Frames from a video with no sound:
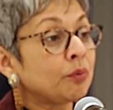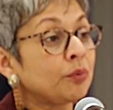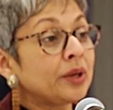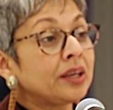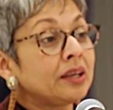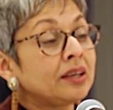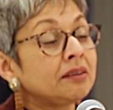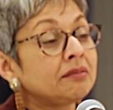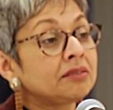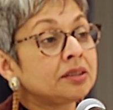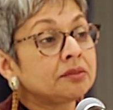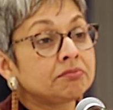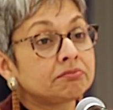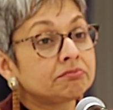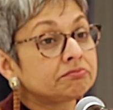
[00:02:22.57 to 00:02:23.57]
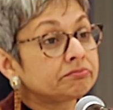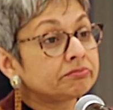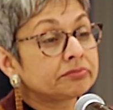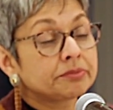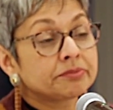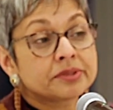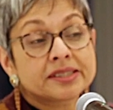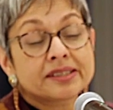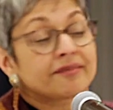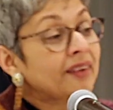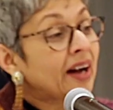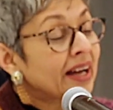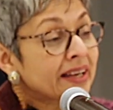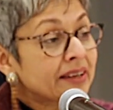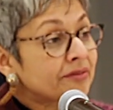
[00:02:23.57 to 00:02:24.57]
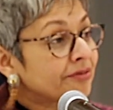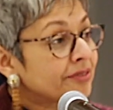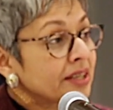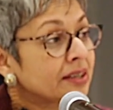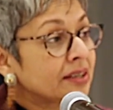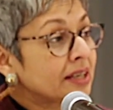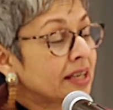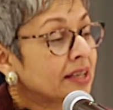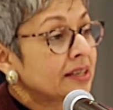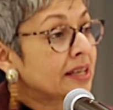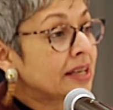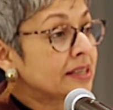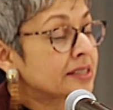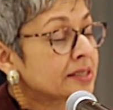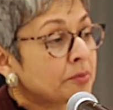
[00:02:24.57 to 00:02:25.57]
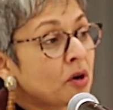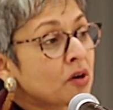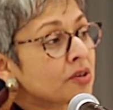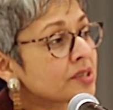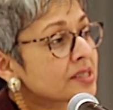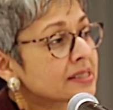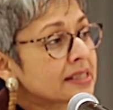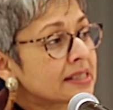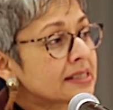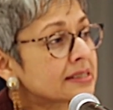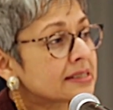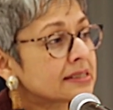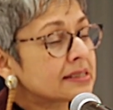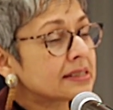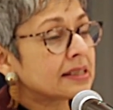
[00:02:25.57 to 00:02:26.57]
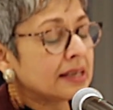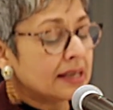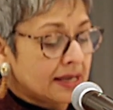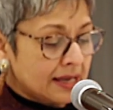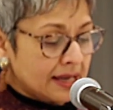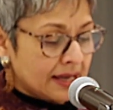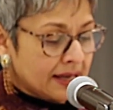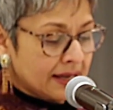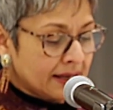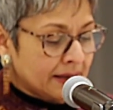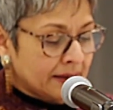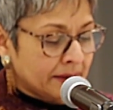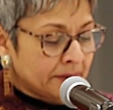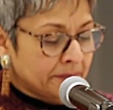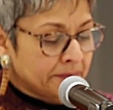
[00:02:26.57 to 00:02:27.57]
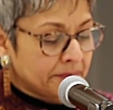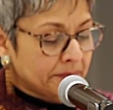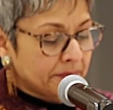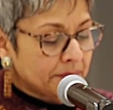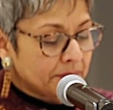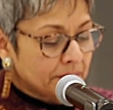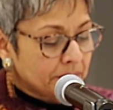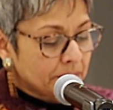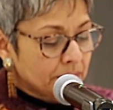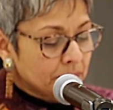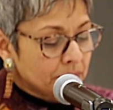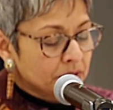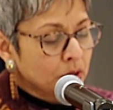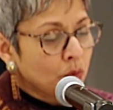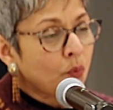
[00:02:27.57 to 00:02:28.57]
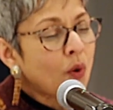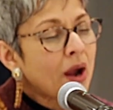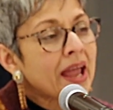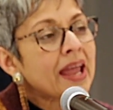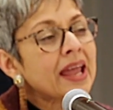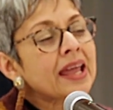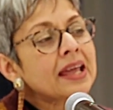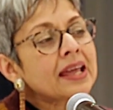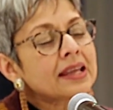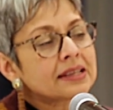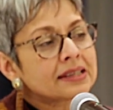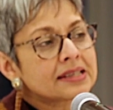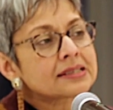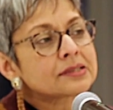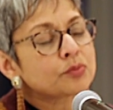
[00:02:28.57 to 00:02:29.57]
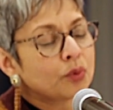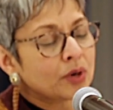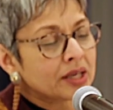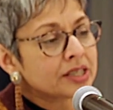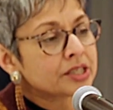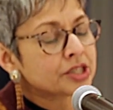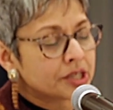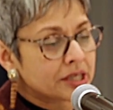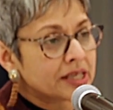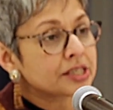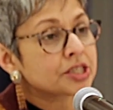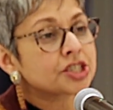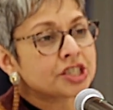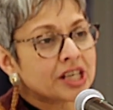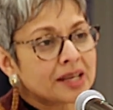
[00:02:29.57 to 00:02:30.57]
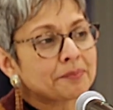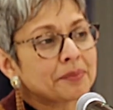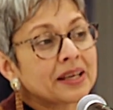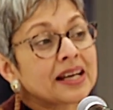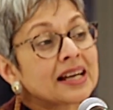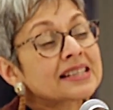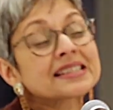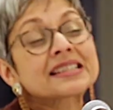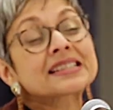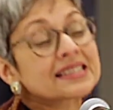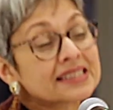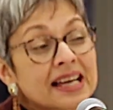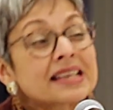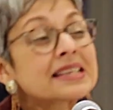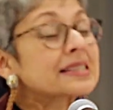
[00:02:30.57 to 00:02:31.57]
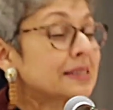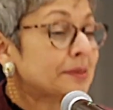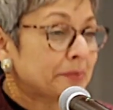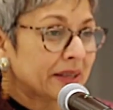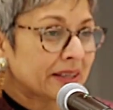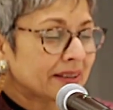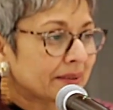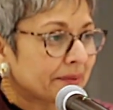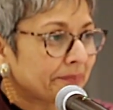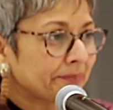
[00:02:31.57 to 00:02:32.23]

we survive in democracies. The way this world is shaping us is seismic.